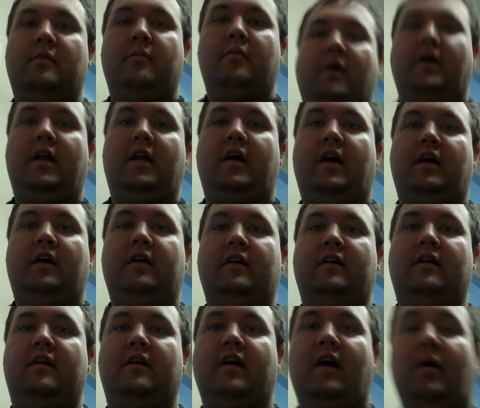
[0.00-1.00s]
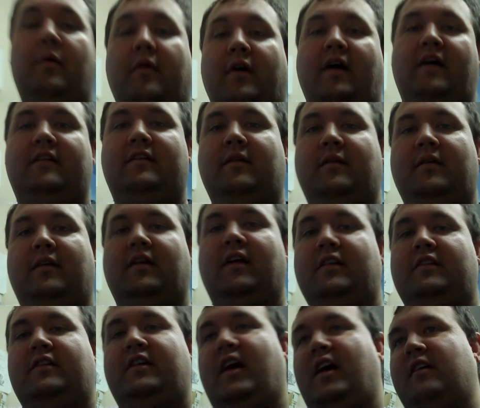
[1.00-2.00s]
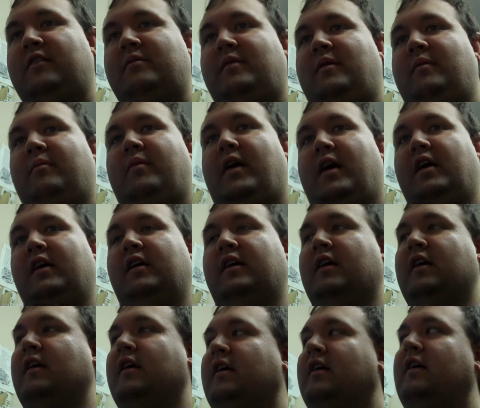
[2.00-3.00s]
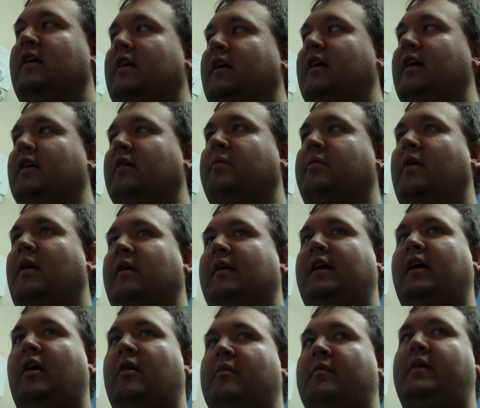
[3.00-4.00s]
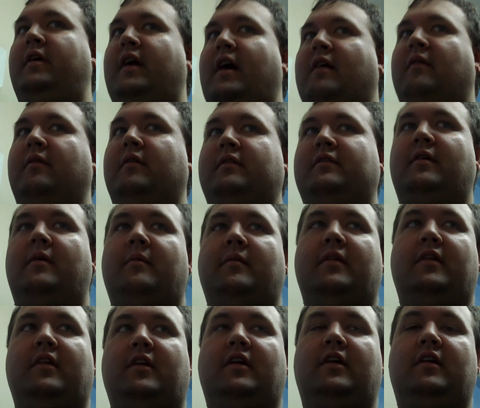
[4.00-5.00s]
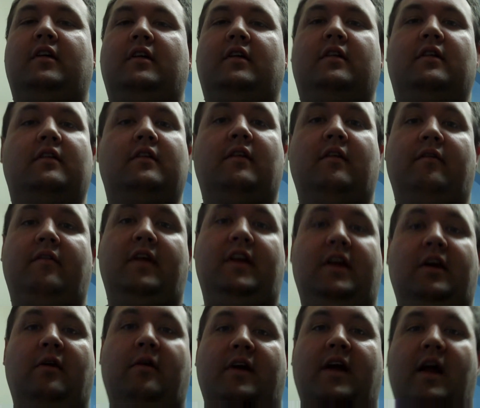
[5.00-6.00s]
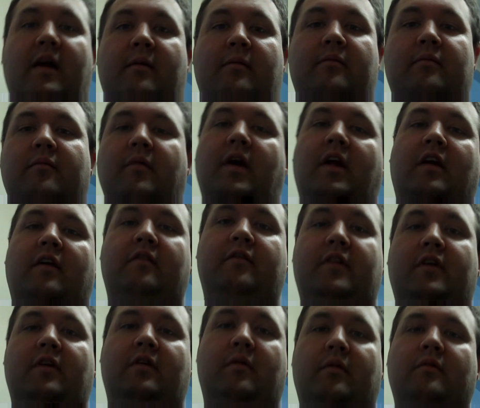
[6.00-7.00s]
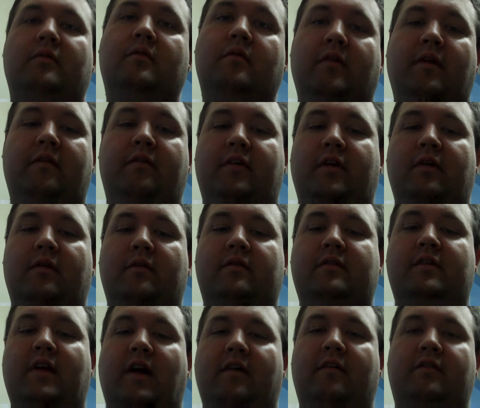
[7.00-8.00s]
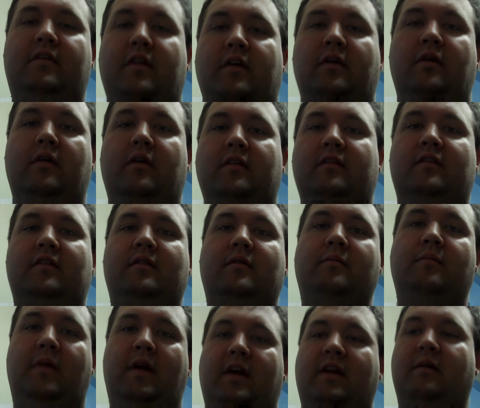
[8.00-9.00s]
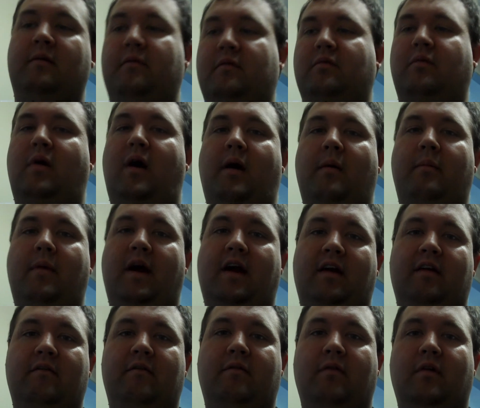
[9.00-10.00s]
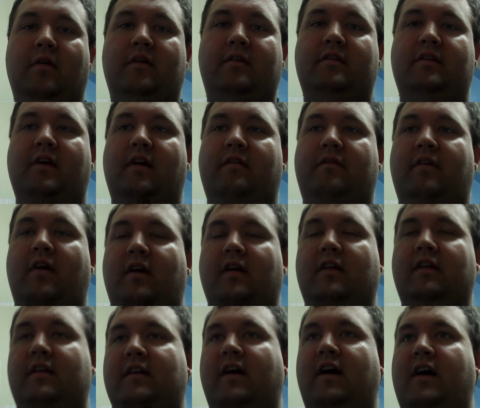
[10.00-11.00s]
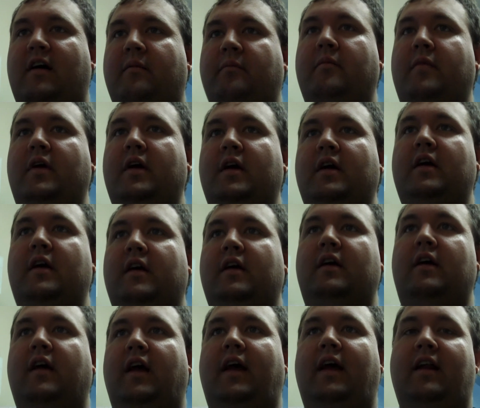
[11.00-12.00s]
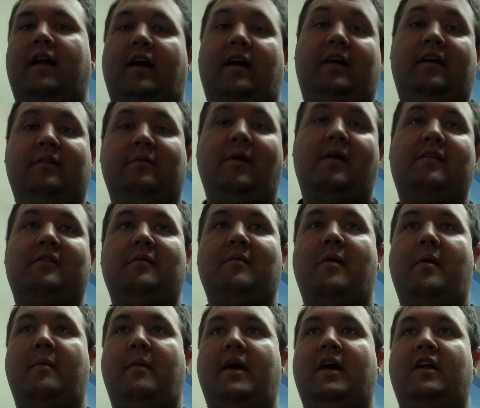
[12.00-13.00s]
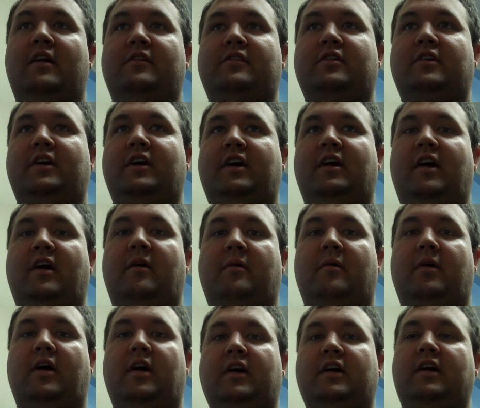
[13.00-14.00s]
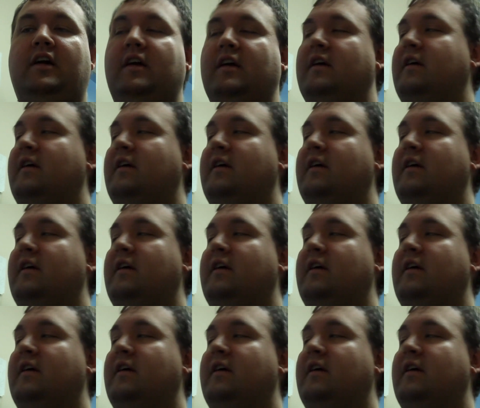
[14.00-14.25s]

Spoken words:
But I will have to let you guys meet Buck. He'll probably help me out with some of the video game interview review stuff too, because me and him swap back and forth stuff all the time. And he's basically my manager here at work.